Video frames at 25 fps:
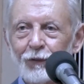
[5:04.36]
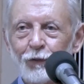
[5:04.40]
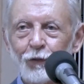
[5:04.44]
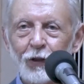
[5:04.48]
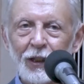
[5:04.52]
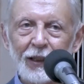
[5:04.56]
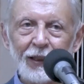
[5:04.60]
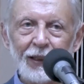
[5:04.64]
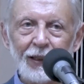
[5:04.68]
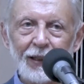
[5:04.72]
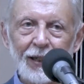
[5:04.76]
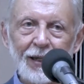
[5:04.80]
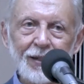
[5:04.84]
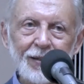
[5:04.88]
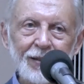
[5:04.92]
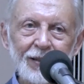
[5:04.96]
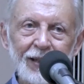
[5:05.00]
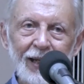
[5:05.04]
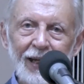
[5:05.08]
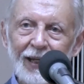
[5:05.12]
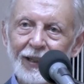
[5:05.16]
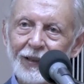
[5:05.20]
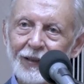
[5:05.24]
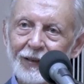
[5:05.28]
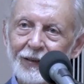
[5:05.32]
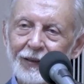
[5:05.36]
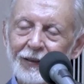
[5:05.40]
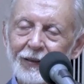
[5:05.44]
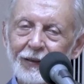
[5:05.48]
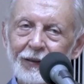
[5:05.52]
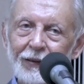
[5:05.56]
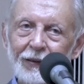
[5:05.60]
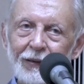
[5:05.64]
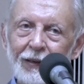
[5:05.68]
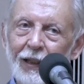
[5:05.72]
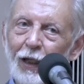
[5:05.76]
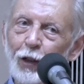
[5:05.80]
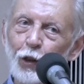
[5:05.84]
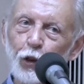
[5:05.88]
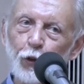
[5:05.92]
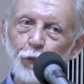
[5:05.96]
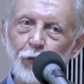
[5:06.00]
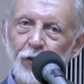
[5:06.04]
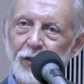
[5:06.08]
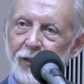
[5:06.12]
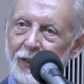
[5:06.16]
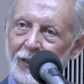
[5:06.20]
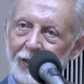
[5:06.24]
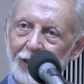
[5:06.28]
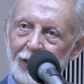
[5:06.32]
When he does that, now he's
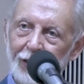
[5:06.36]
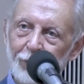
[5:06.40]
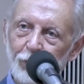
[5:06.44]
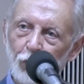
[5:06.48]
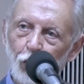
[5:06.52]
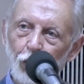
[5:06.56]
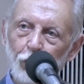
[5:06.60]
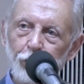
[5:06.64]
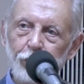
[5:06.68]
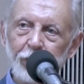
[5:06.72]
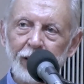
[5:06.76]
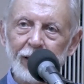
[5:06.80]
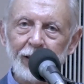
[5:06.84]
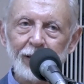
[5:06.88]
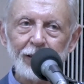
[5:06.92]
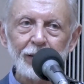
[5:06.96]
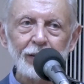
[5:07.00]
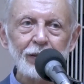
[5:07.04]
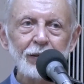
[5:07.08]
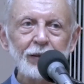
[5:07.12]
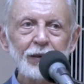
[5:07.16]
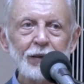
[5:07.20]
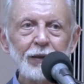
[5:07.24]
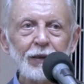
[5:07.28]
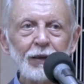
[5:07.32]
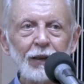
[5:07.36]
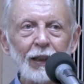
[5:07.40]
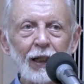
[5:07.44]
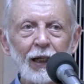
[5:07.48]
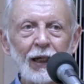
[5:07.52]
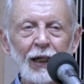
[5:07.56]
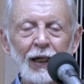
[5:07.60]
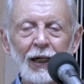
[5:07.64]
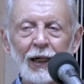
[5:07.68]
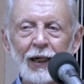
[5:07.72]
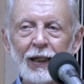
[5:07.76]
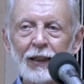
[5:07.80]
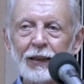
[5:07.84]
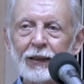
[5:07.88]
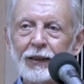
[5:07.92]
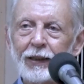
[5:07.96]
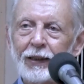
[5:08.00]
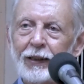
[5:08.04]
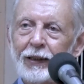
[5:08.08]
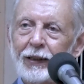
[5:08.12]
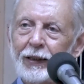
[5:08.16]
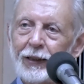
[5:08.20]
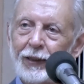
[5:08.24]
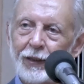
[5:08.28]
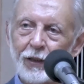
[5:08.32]
physically more fit,
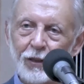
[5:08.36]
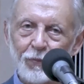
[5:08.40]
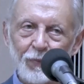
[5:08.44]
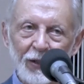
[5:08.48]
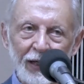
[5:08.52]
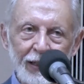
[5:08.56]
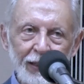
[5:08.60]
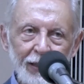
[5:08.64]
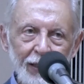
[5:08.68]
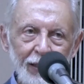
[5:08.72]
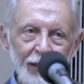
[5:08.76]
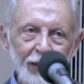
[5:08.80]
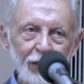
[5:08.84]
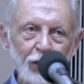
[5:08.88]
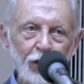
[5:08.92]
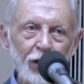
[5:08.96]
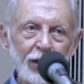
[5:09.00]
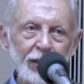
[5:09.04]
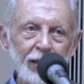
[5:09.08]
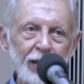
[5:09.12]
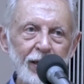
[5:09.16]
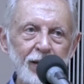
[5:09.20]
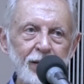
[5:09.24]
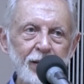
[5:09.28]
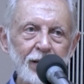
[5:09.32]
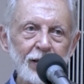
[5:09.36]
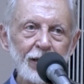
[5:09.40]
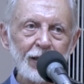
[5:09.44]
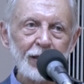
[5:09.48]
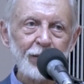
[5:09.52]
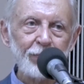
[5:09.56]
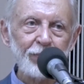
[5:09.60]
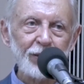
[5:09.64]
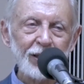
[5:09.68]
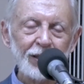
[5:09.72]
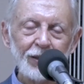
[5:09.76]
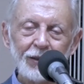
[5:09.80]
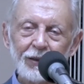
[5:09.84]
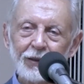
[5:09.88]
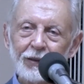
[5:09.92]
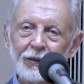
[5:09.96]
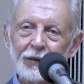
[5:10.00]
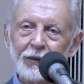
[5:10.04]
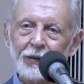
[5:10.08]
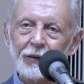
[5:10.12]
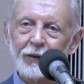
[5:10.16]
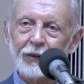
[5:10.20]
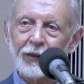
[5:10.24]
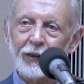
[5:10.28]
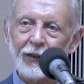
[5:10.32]
he's mentally not disturbed,
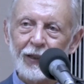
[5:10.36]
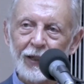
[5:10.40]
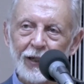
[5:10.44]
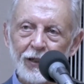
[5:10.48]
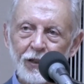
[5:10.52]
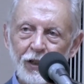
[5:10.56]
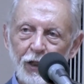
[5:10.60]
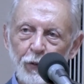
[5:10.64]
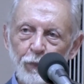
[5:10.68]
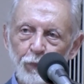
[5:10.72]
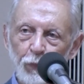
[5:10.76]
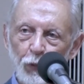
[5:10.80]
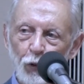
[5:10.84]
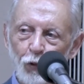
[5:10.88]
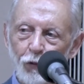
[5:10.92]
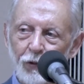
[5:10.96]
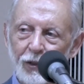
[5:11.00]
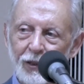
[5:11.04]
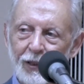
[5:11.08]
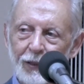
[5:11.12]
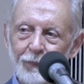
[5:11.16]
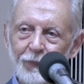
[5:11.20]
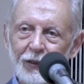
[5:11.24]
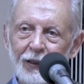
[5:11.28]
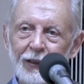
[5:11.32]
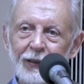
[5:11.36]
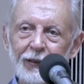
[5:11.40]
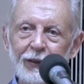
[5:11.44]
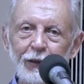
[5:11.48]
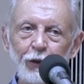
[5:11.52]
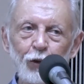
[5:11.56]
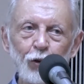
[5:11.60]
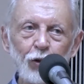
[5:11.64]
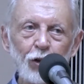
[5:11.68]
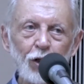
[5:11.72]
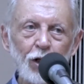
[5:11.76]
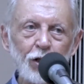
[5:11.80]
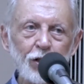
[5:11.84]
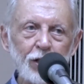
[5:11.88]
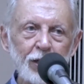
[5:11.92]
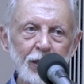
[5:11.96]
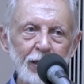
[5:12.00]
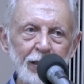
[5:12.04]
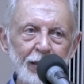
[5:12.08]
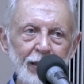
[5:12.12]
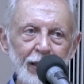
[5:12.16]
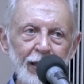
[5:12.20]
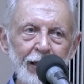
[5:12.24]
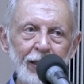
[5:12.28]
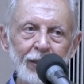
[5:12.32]
he has improved his ability to
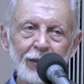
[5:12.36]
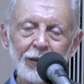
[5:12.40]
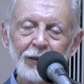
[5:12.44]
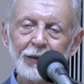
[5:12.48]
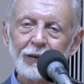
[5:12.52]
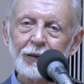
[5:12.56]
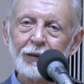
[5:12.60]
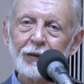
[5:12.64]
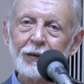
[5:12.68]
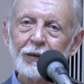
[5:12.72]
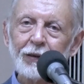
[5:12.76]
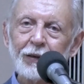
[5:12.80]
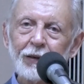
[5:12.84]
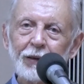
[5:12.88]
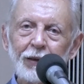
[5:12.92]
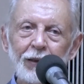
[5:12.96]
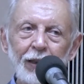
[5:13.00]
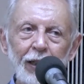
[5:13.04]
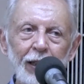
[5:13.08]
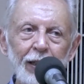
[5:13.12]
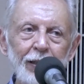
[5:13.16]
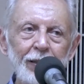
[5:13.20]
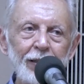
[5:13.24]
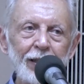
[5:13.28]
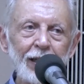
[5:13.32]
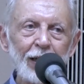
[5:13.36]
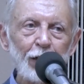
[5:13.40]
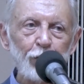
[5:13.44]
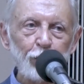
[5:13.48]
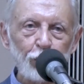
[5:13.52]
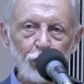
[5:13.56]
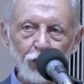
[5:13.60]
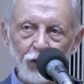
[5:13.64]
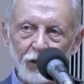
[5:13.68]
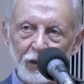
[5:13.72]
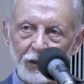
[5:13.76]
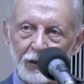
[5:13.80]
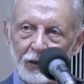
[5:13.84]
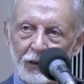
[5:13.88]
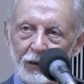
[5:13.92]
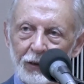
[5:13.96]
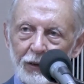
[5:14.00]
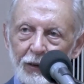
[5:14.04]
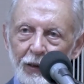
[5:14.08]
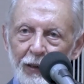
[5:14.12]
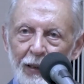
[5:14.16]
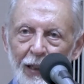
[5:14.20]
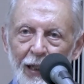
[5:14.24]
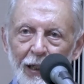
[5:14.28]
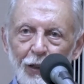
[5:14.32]
concentrate, and therefore
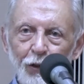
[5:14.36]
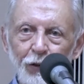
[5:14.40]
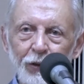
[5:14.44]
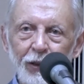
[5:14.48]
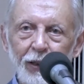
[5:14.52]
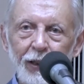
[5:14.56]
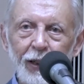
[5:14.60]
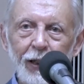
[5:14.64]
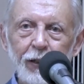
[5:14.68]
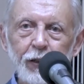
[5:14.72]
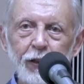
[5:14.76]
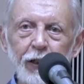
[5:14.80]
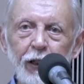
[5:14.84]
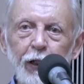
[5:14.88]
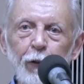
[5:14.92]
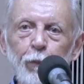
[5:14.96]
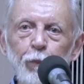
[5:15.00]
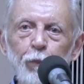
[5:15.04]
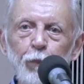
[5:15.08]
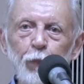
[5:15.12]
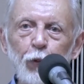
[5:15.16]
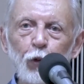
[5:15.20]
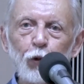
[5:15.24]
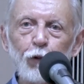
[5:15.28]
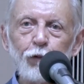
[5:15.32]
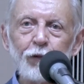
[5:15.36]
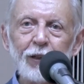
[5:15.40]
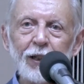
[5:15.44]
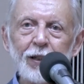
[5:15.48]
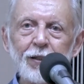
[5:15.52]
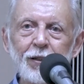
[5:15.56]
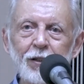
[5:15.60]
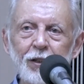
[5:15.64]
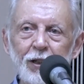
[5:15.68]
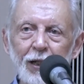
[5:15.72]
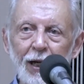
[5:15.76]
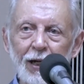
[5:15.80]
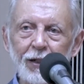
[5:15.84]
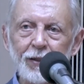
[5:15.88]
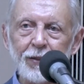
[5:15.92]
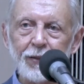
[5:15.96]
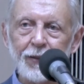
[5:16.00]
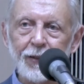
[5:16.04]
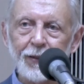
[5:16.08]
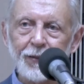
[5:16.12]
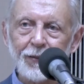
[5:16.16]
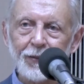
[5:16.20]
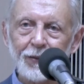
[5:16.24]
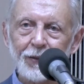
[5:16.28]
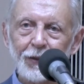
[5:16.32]
now he has improved his
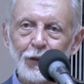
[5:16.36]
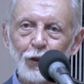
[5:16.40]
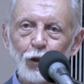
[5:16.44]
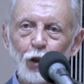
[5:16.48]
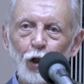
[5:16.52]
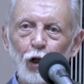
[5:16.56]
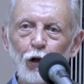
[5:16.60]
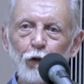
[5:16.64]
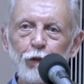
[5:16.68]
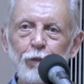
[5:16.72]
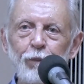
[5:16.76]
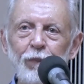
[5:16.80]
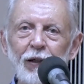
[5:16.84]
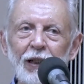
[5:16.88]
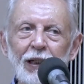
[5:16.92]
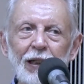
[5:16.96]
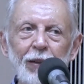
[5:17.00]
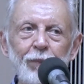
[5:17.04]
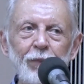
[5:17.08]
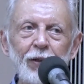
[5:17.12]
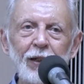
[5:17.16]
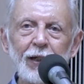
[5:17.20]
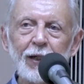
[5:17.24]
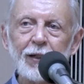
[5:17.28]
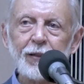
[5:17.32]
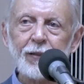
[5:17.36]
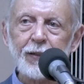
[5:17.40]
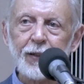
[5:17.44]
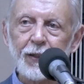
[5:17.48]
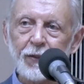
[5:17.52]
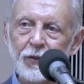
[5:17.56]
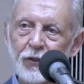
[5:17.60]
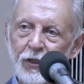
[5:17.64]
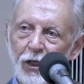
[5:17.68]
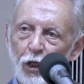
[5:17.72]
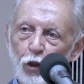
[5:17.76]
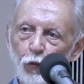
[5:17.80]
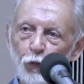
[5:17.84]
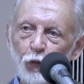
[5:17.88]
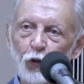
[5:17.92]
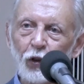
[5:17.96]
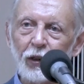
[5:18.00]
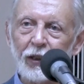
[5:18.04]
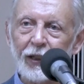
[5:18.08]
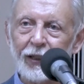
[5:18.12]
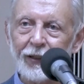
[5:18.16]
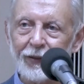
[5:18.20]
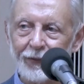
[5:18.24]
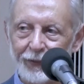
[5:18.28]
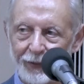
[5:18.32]
chances of becoming a
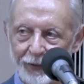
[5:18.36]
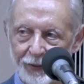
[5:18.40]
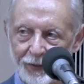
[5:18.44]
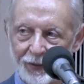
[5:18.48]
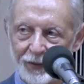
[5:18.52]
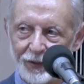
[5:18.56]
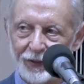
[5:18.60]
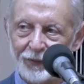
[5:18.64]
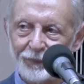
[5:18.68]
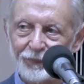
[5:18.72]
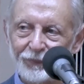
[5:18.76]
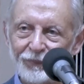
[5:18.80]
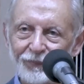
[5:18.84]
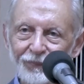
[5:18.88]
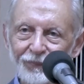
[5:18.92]
successful terrorist.